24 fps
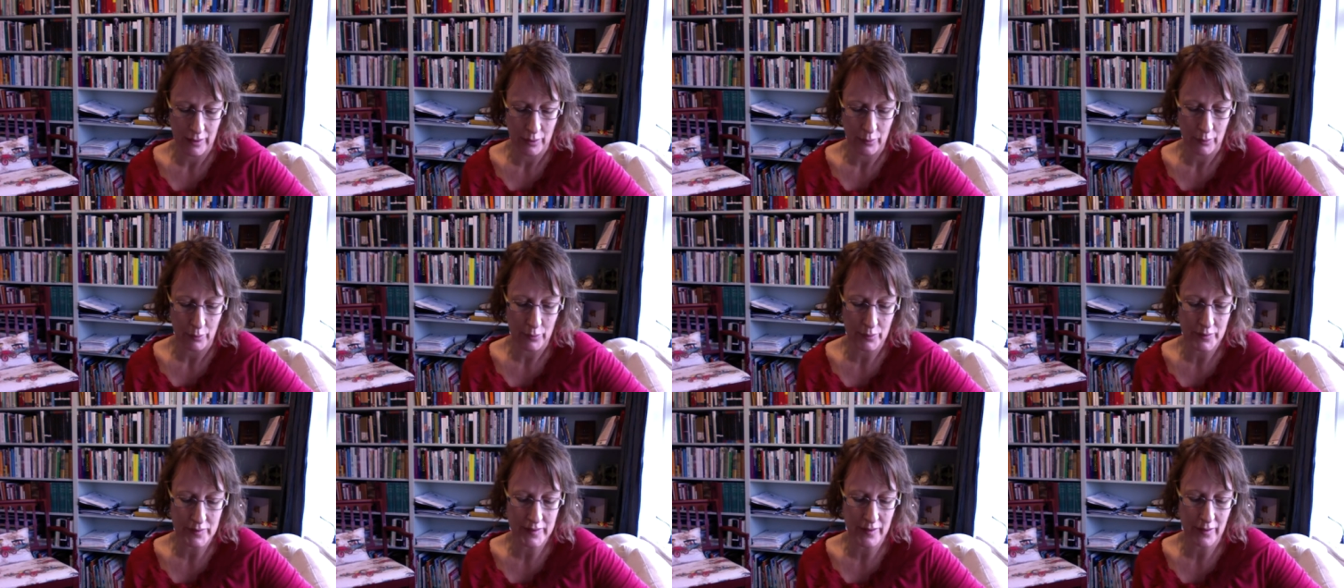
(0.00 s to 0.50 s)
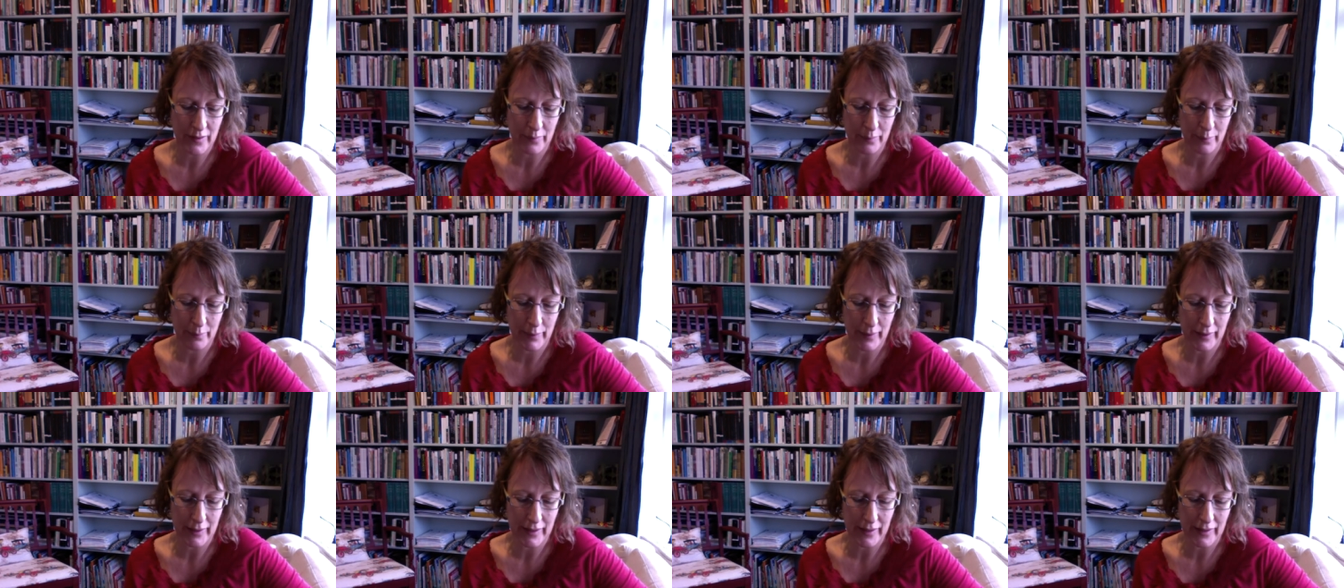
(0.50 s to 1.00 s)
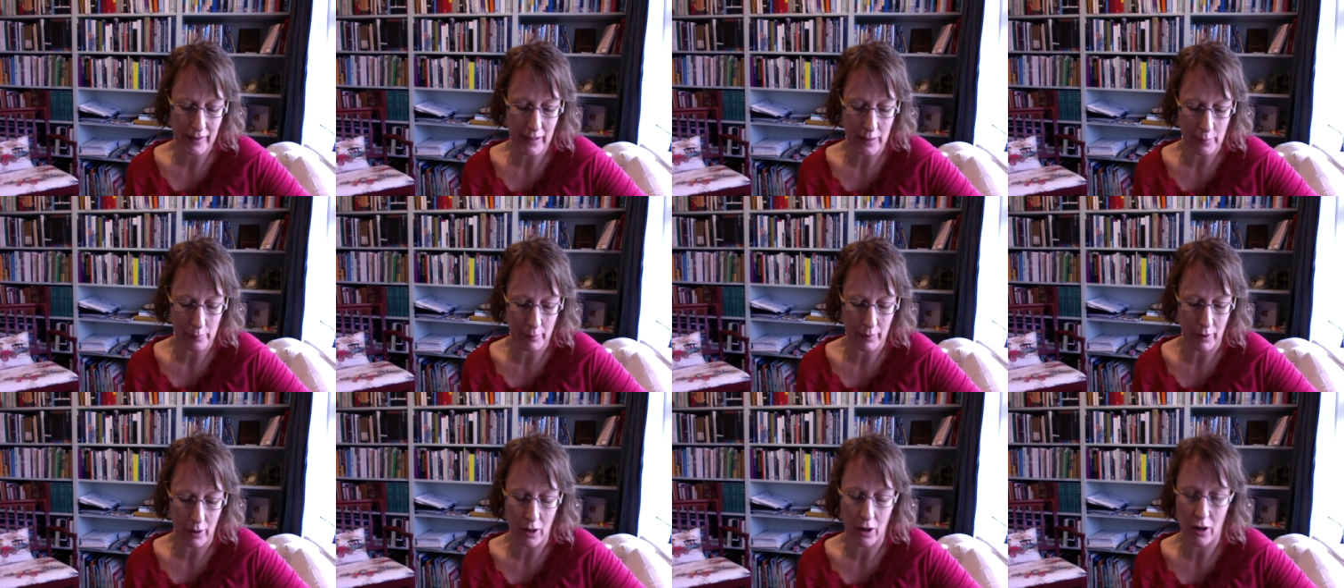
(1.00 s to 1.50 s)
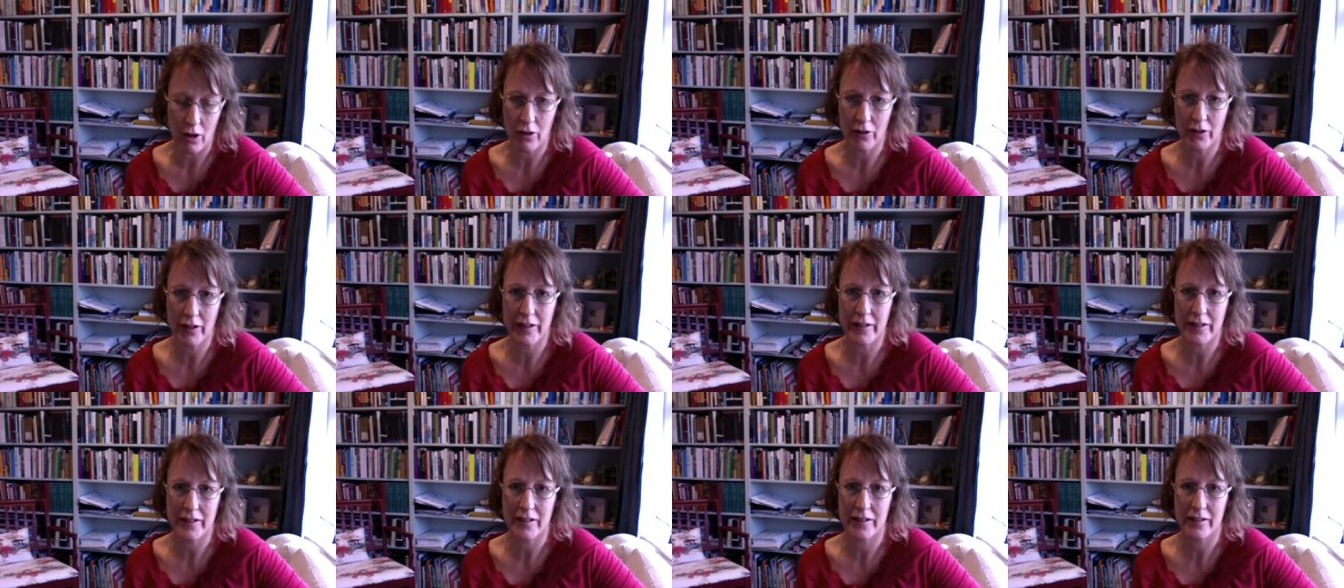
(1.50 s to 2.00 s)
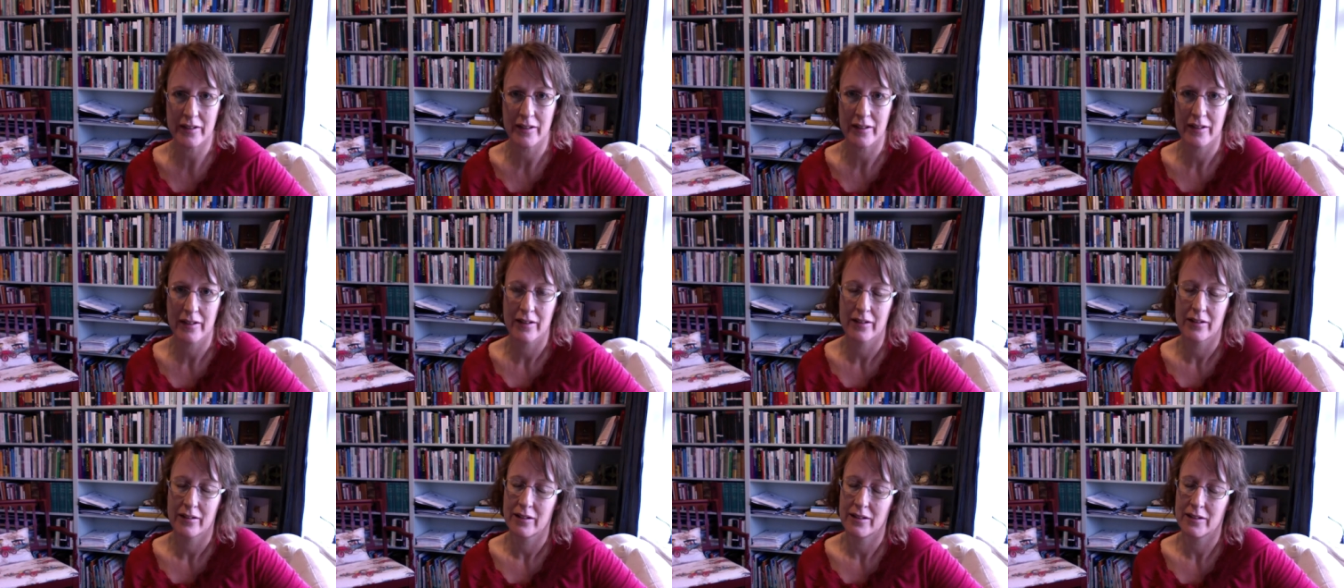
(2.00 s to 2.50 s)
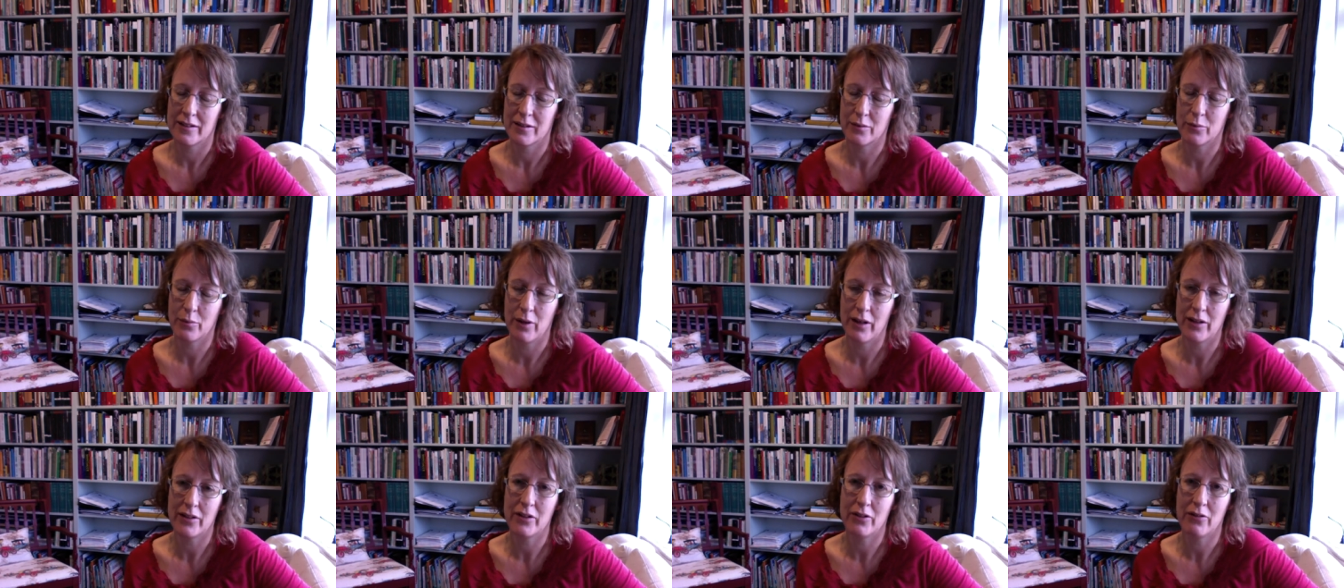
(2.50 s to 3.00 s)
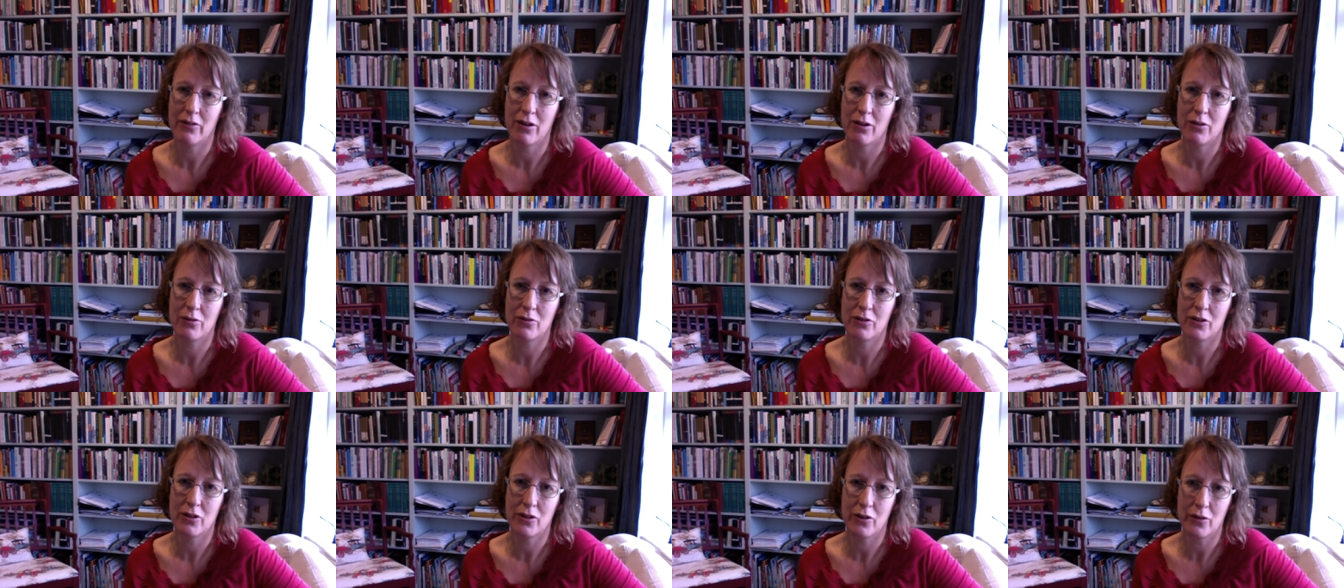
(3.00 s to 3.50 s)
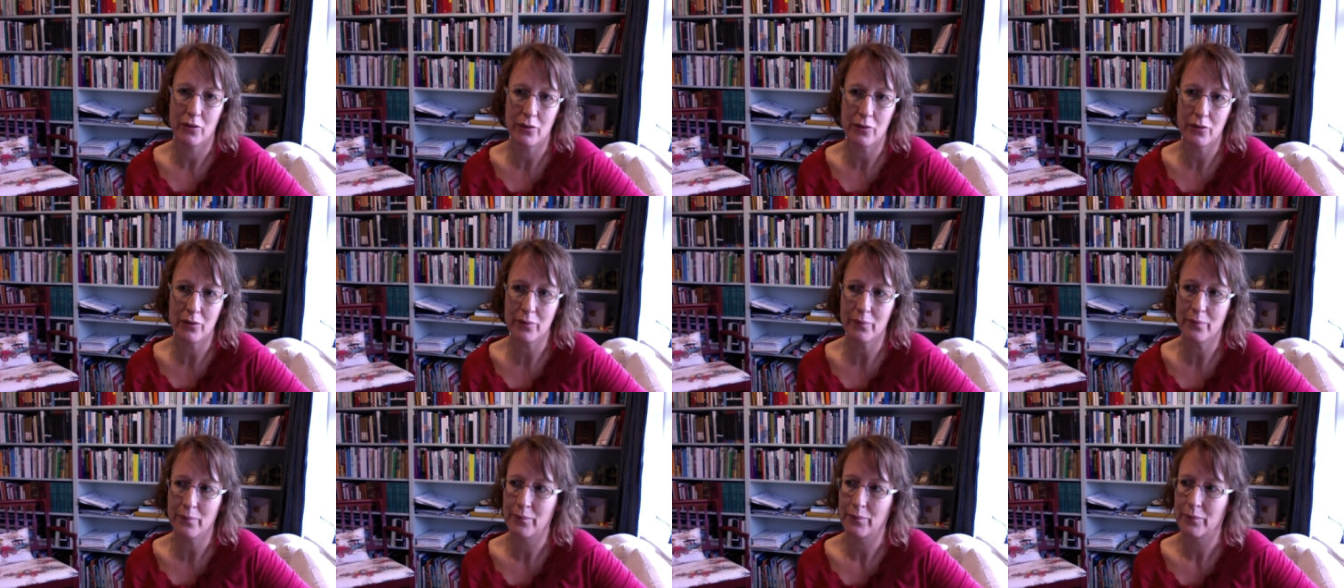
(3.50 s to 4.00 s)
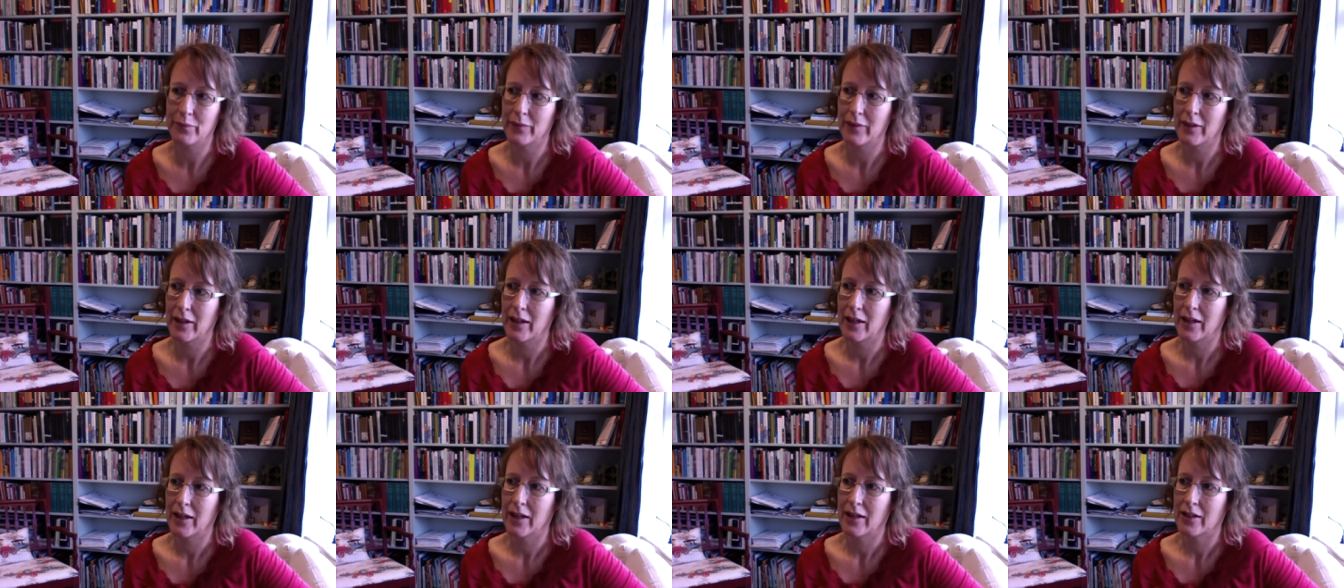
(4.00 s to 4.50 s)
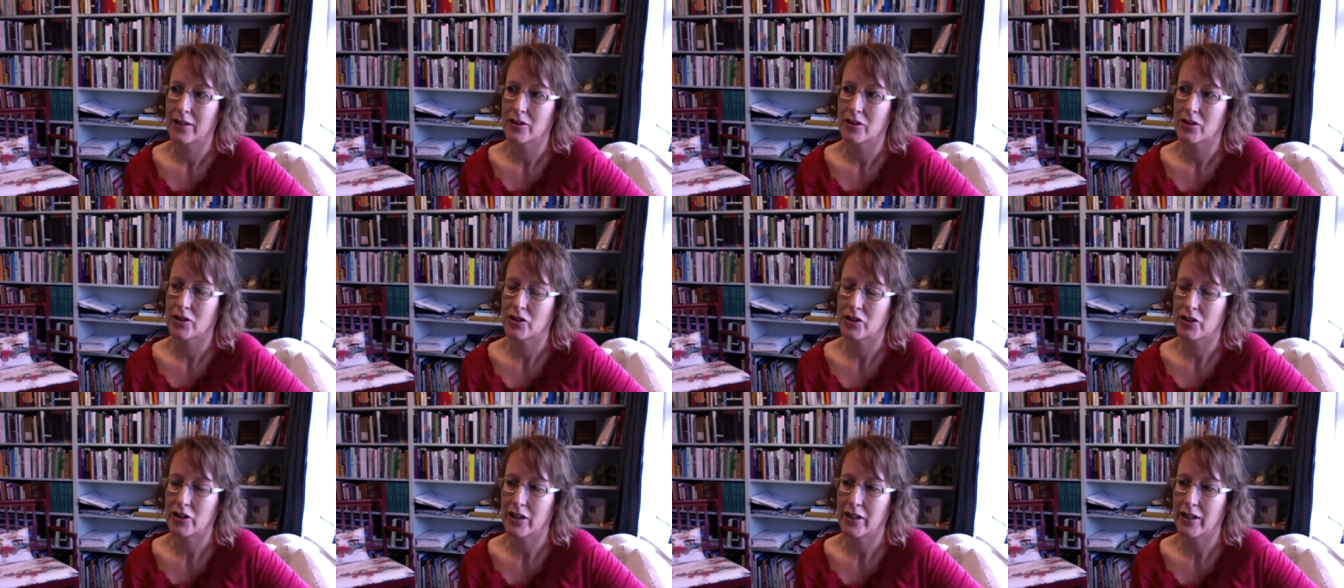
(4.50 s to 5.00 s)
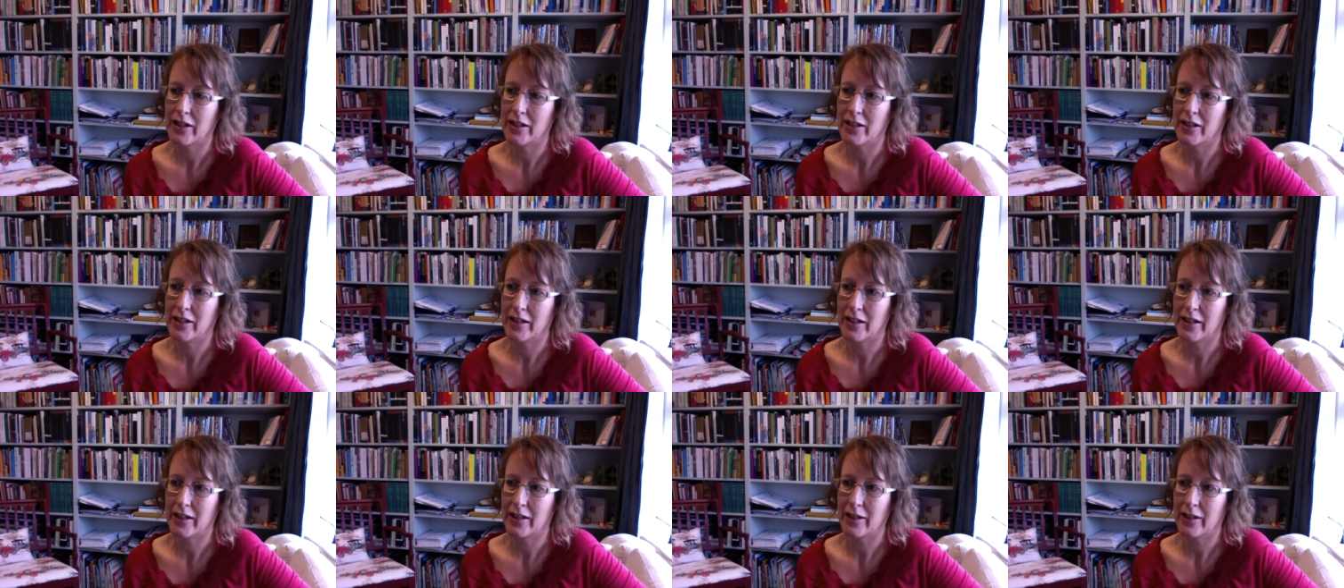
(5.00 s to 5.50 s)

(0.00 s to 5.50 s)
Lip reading: We're also picking up a hogget. That's a 1-year-old ewe. She